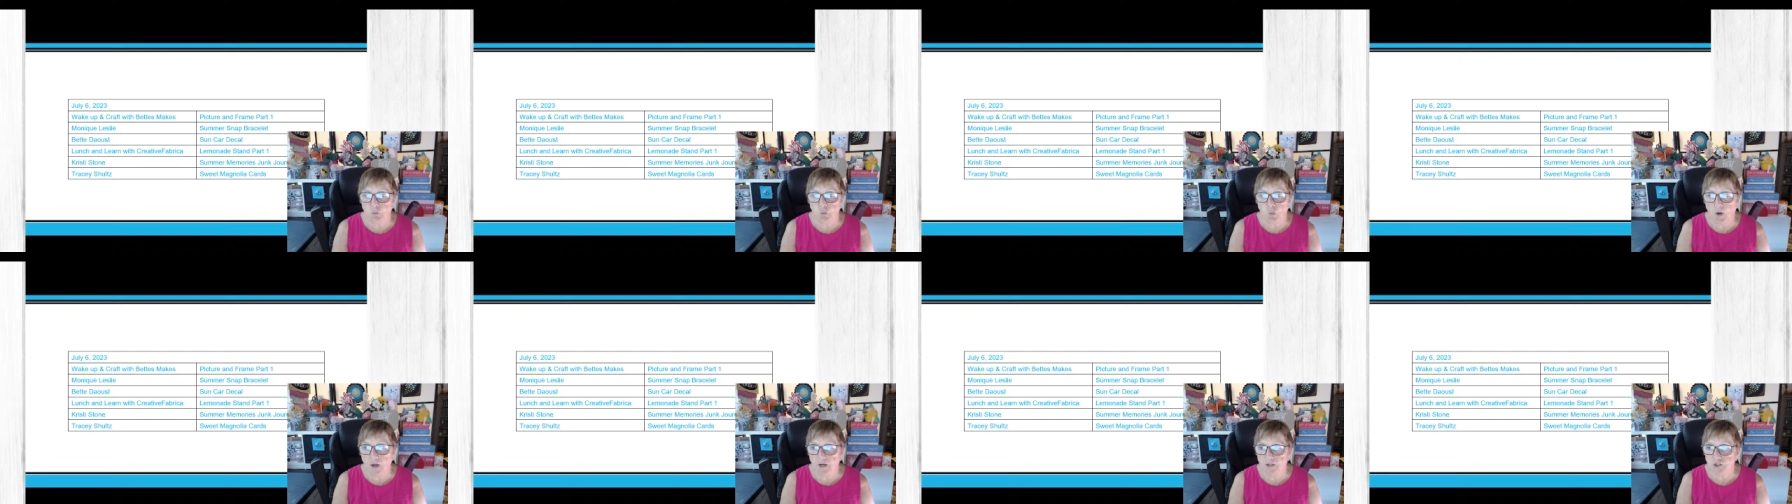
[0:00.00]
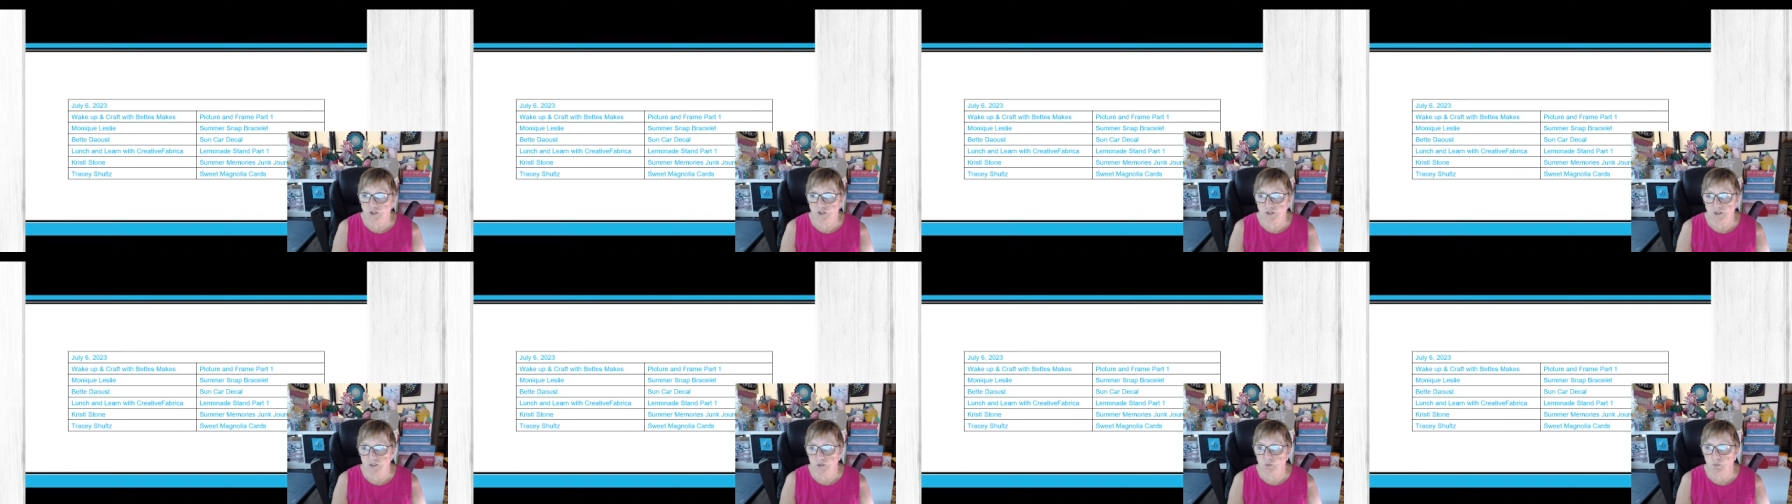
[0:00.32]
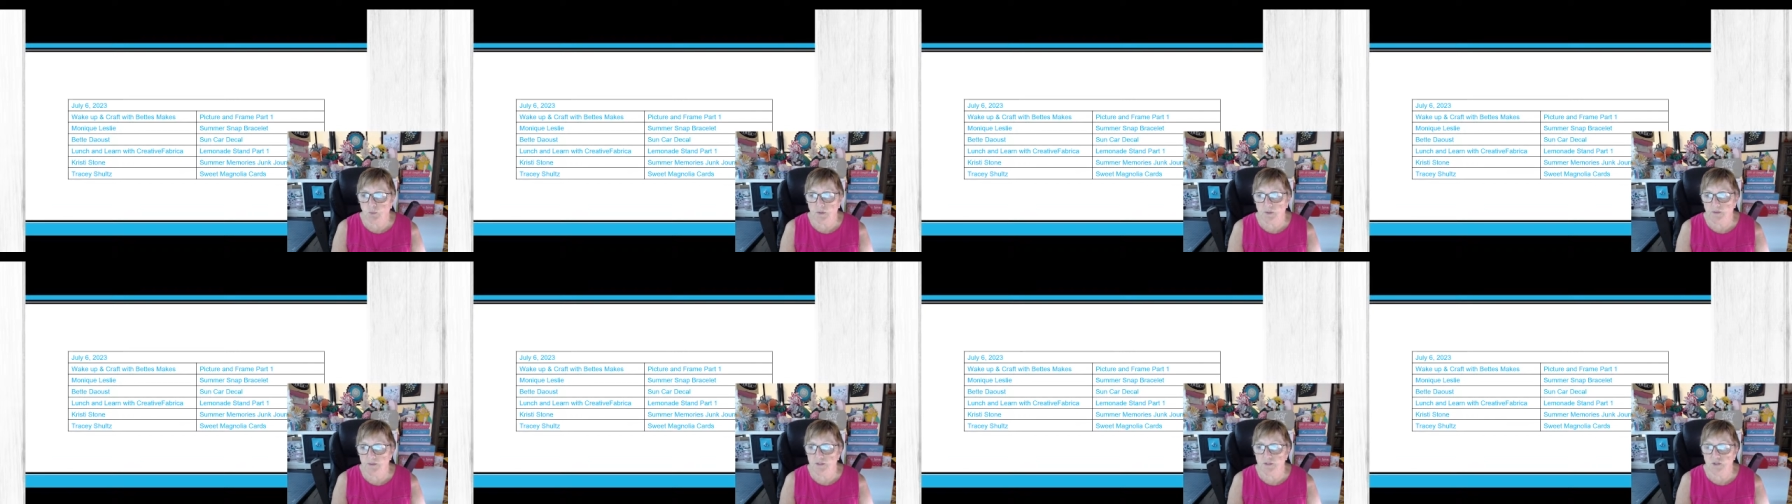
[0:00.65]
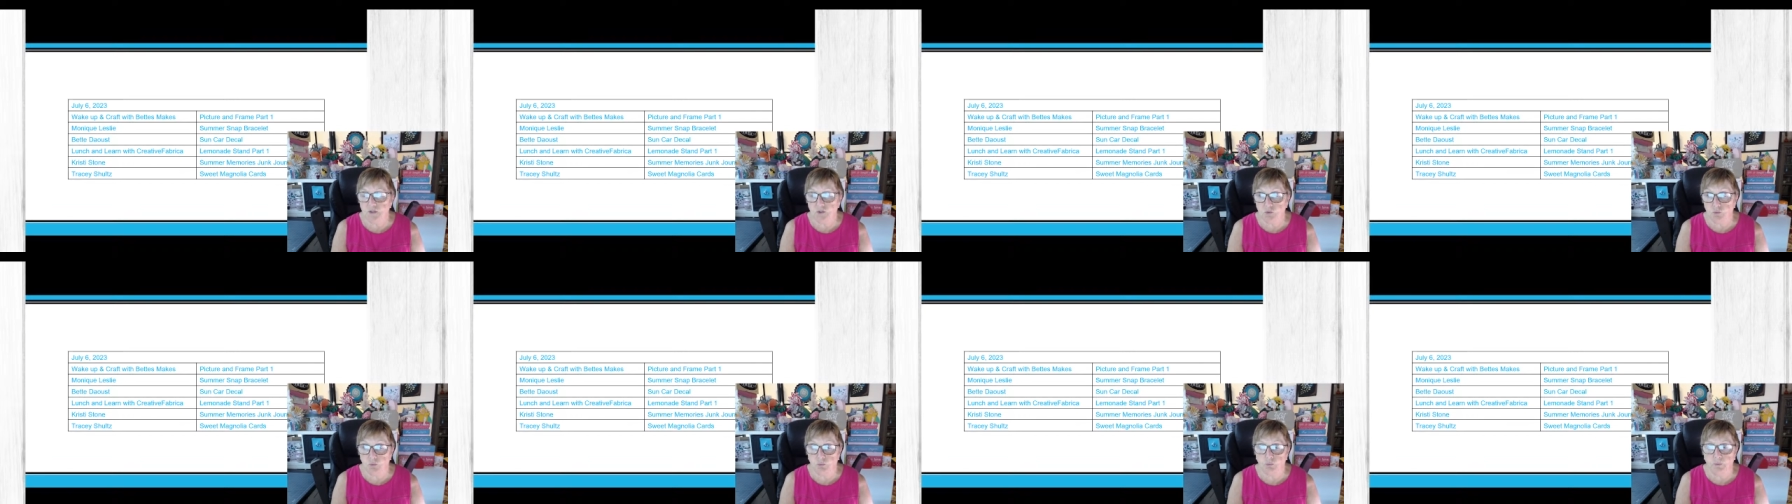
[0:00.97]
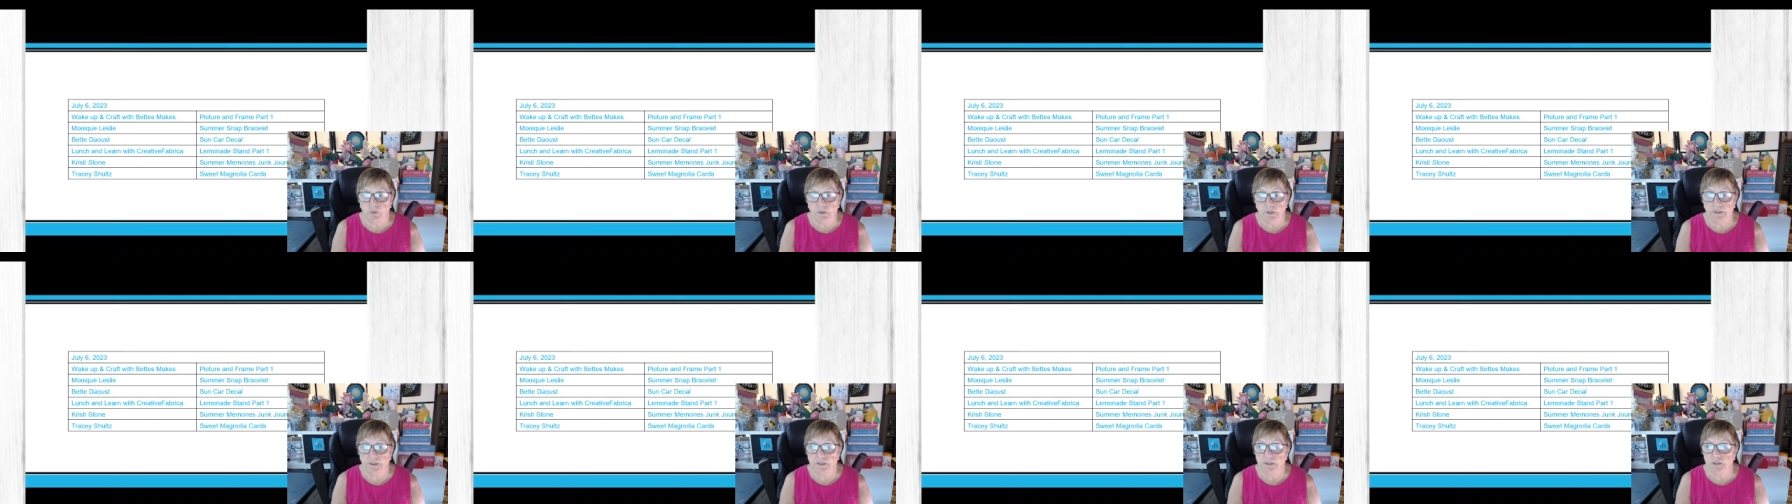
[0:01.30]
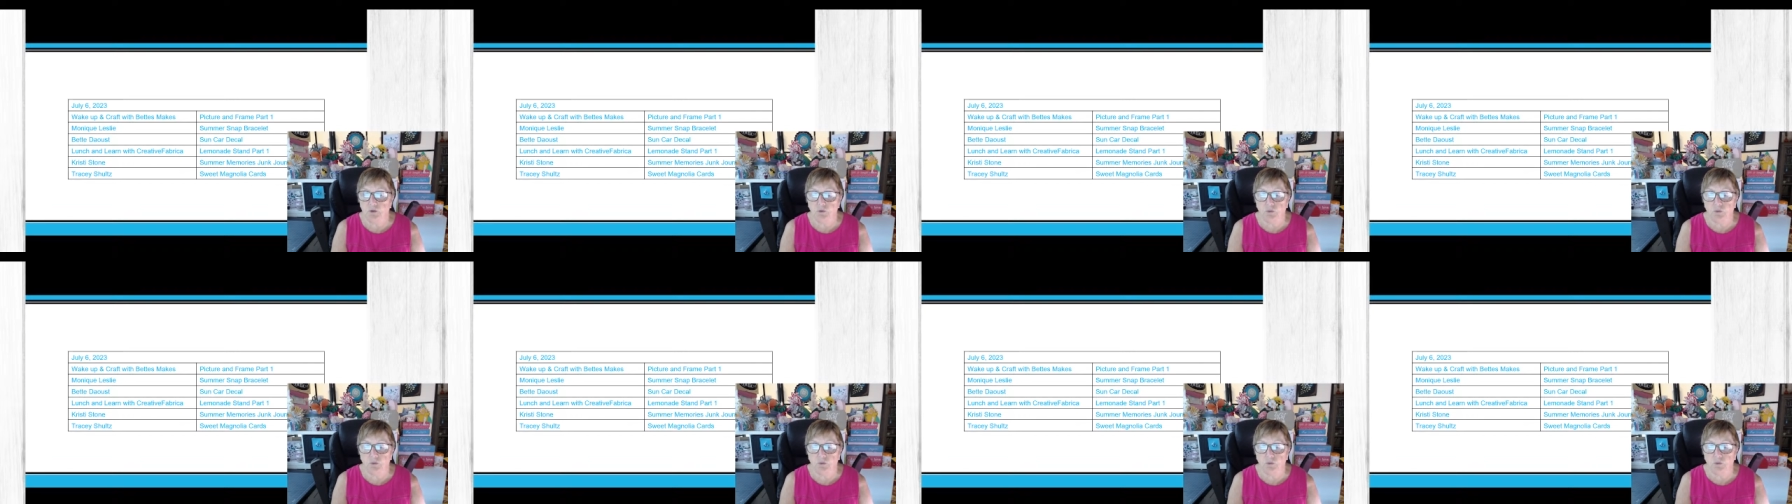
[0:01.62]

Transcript: watched this one. This is really